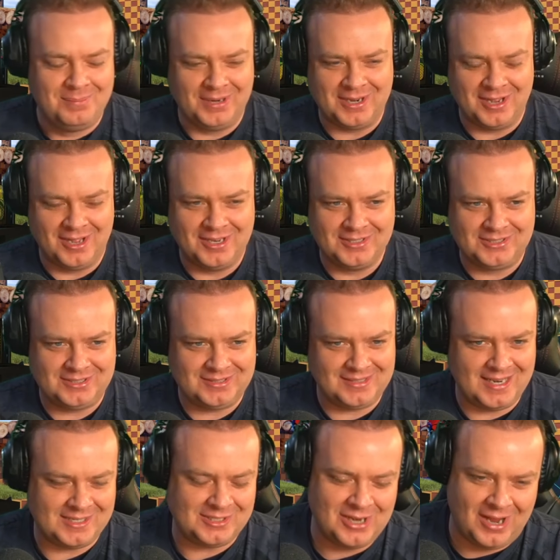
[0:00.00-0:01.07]
Because
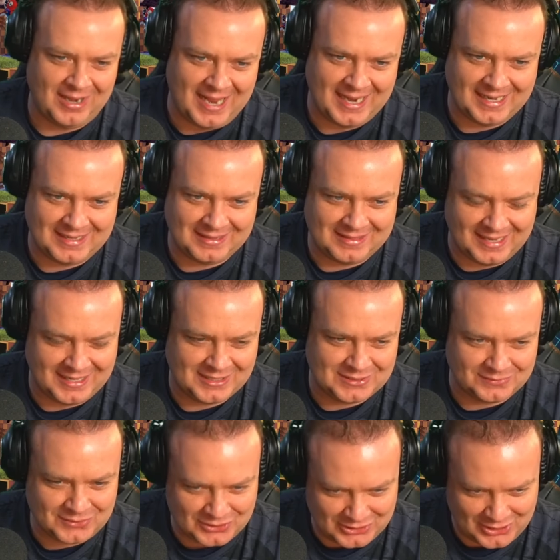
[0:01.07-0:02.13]
it's not like
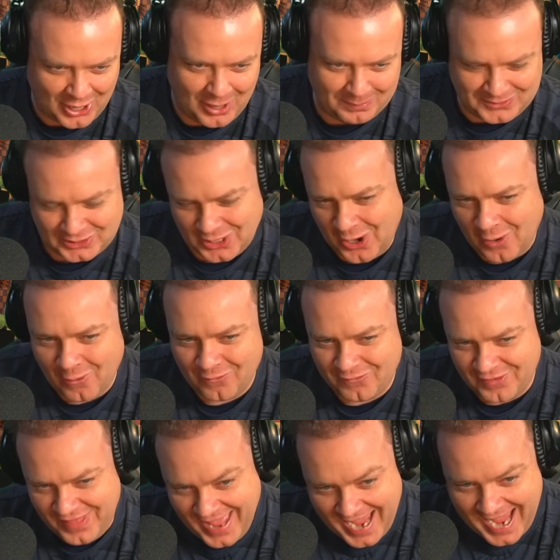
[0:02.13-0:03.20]
things have stopped
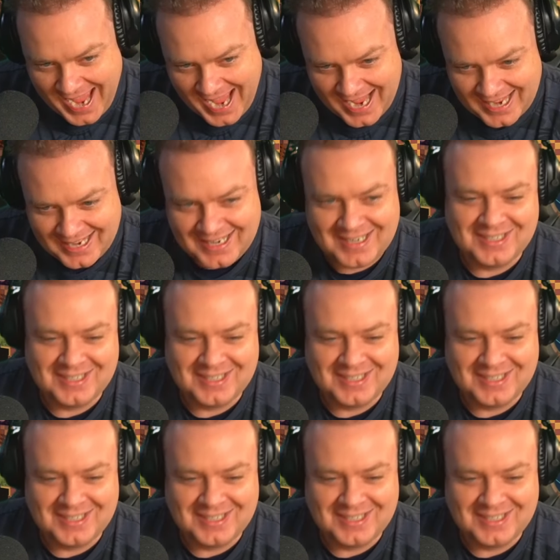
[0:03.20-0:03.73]
over there.